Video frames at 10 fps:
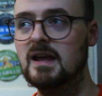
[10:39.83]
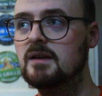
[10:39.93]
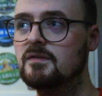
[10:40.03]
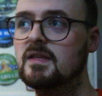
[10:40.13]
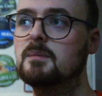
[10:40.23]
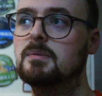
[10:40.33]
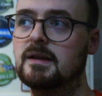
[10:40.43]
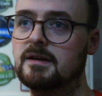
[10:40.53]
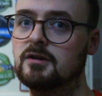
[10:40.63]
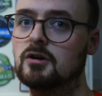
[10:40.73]
If they're
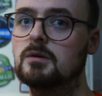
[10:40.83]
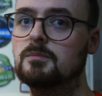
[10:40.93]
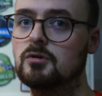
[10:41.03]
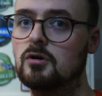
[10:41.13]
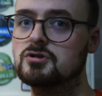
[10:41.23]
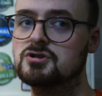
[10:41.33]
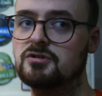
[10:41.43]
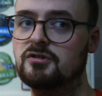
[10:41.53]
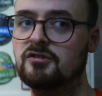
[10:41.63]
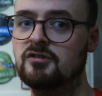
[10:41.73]
playing
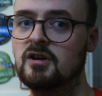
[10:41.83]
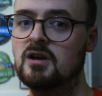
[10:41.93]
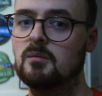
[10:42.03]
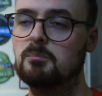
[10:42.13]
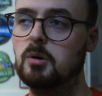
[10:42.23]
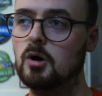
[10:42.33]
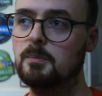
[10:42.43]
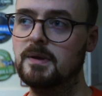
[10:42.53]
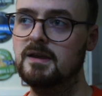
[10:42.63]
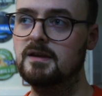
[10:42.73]
obnoxious,
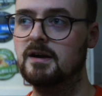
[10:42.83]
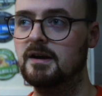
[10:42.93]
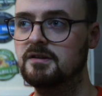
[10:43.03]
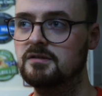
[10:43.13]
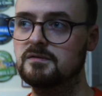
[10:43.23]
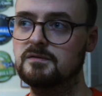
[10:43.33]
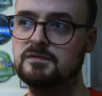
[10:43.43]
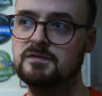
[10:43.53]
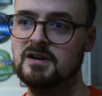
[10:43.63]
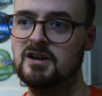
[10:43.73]
poppy kind
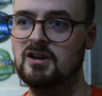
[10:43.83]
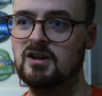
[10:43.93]
of